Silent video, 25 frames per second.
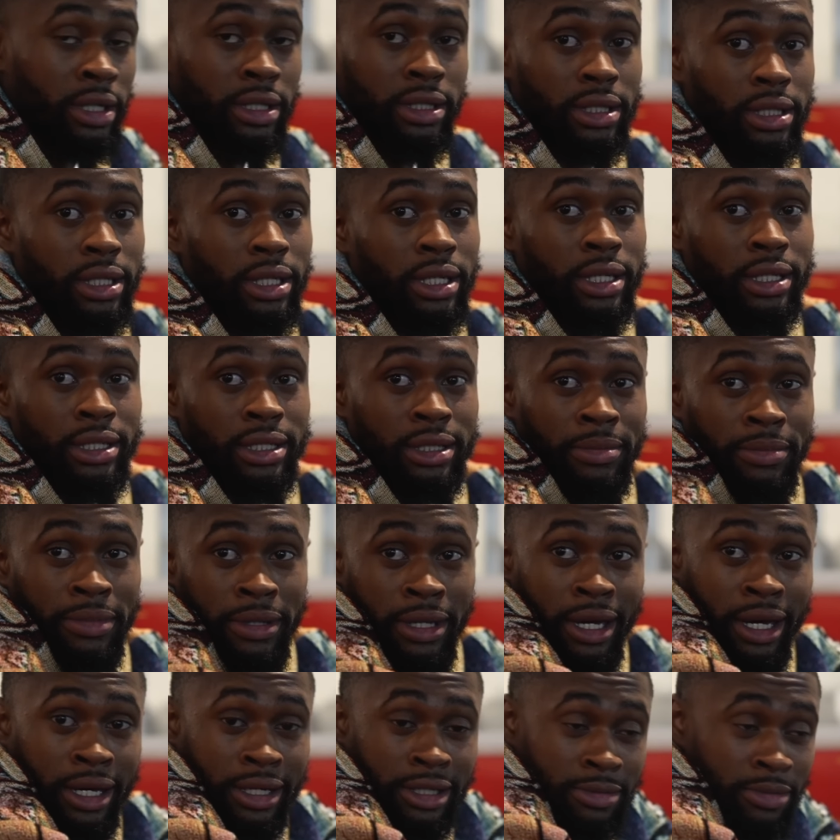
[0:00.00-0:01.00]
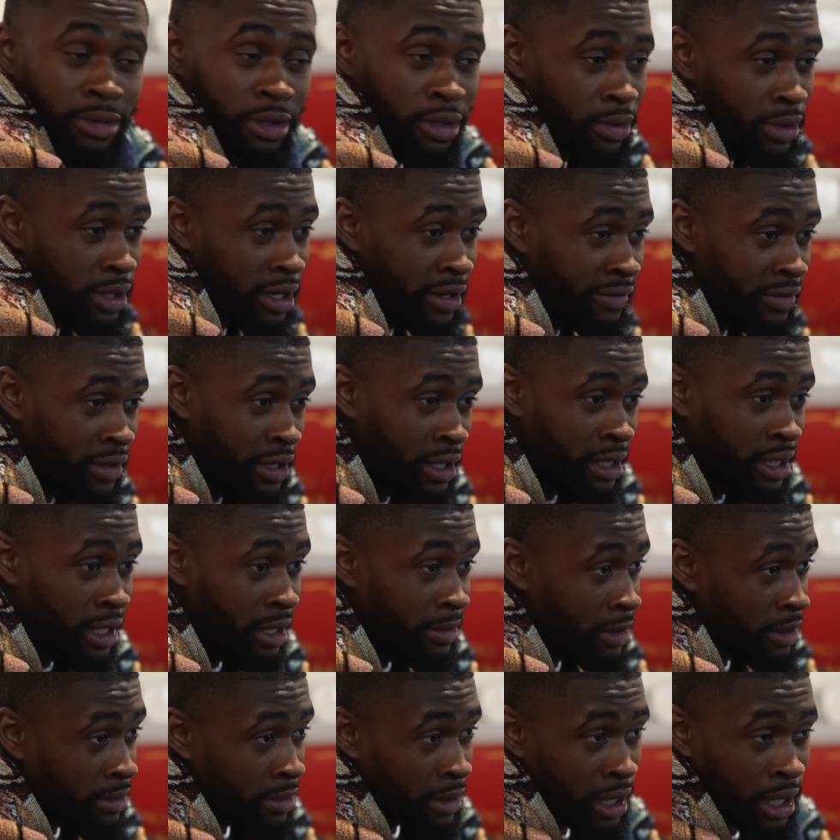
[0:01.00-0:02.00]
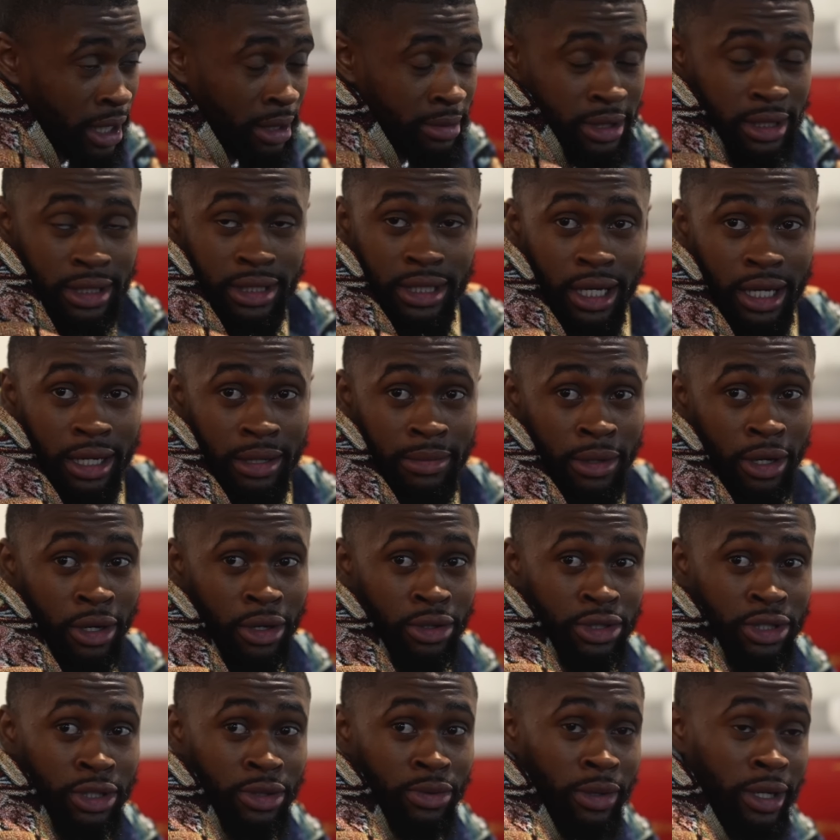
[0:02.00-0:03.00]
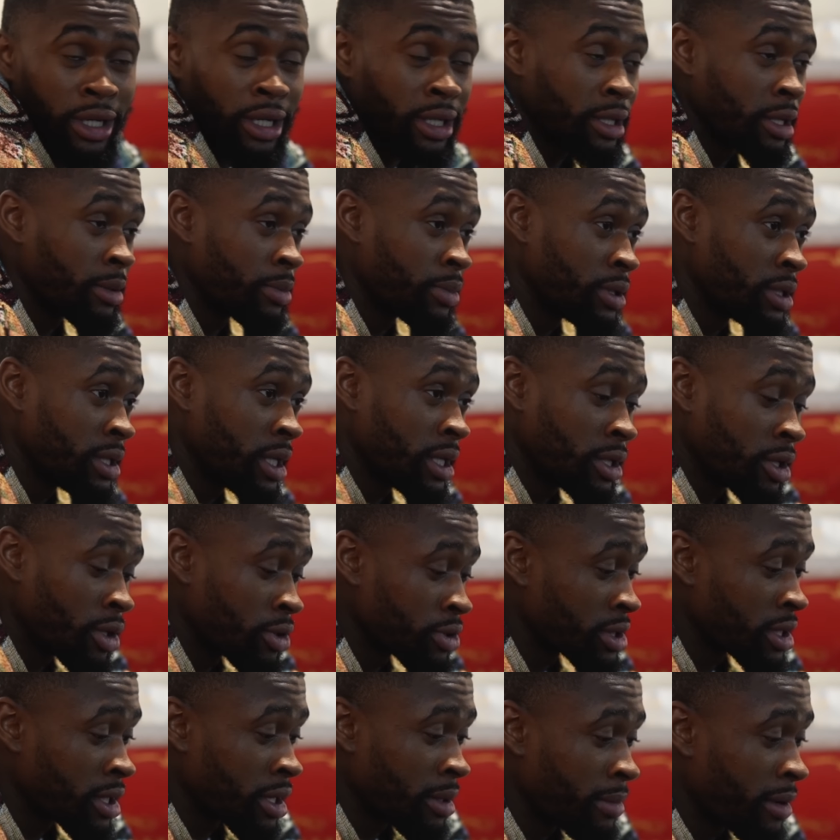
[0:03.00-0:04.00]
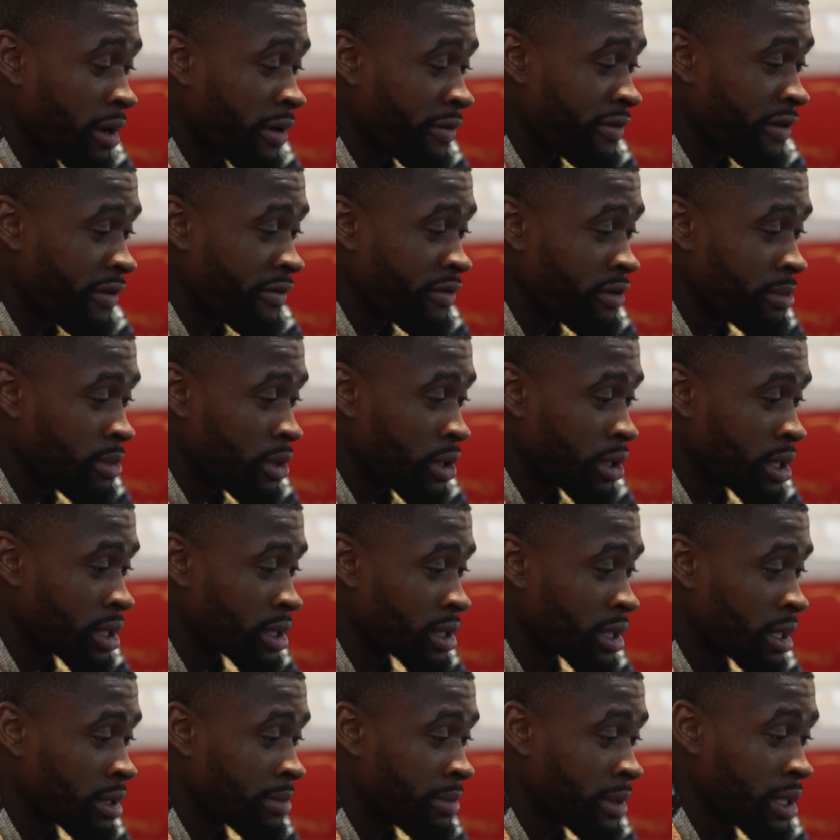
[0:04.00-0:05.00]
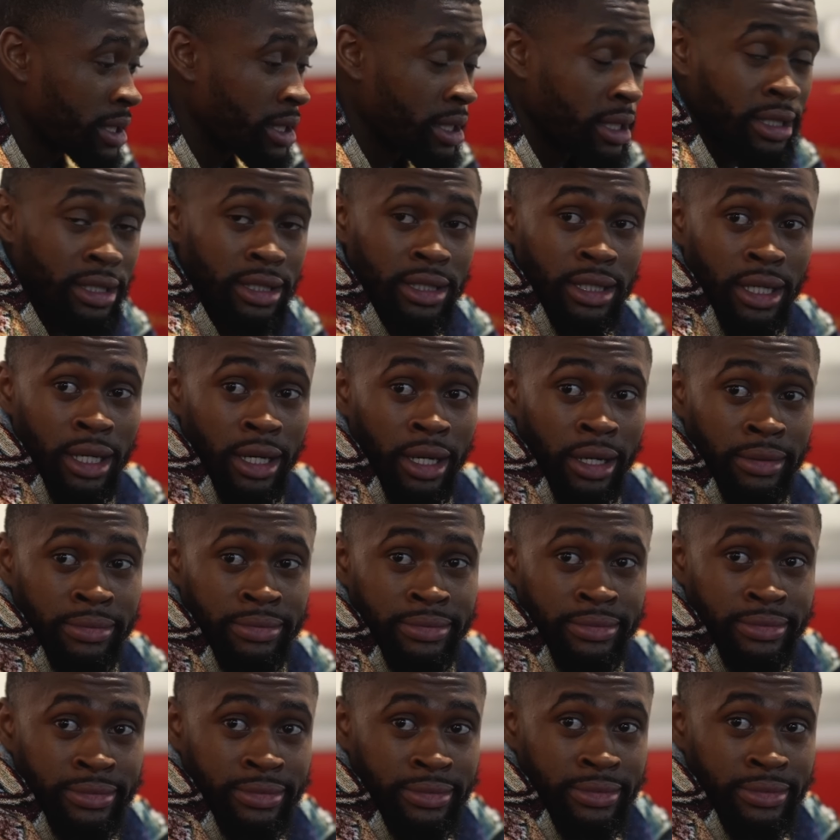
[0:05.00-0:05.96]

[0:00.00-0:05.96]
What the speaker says: Shit, to be honest, bro, whatever they give me, I'm just tired of my OG waking up with Dinos in her mouth every morning telling me to get a job.